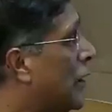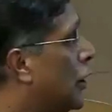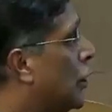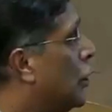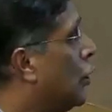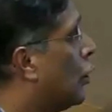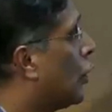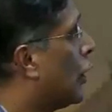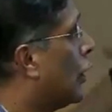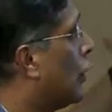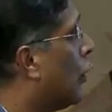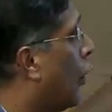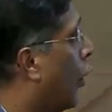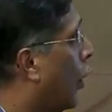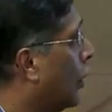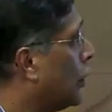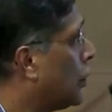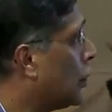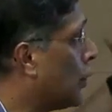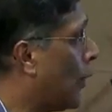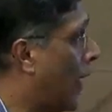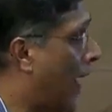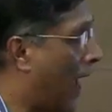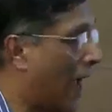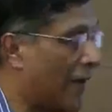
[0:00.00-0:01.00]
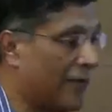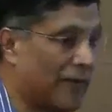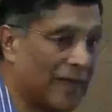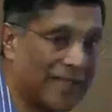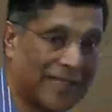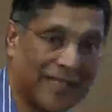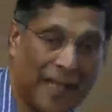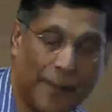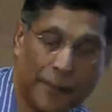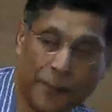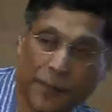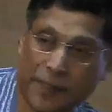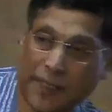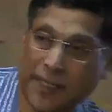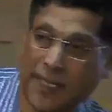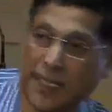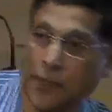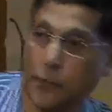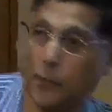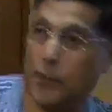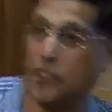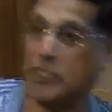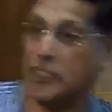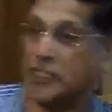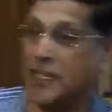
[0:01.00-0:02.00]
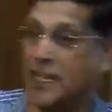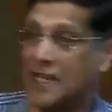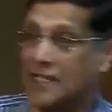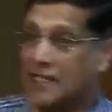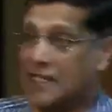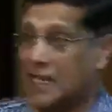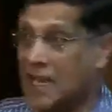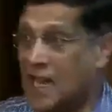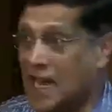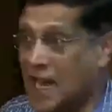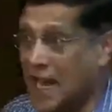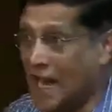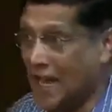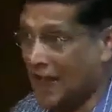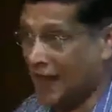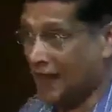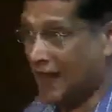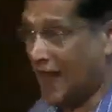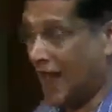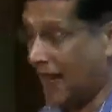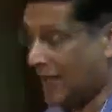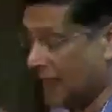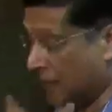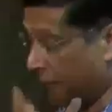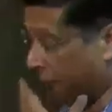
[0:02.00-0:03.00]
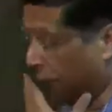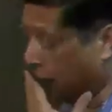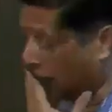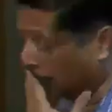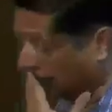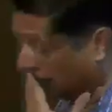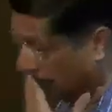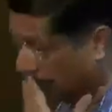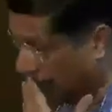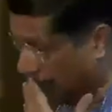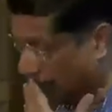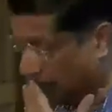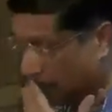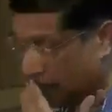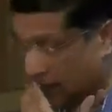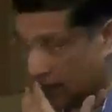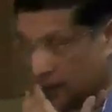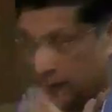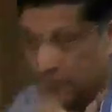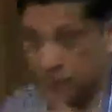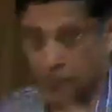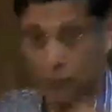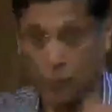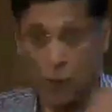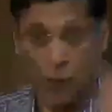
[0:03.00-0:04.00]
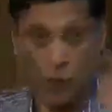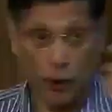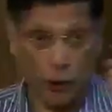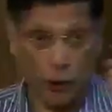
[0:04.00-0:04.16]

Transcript: But you can also have a subsidy which says that, for example,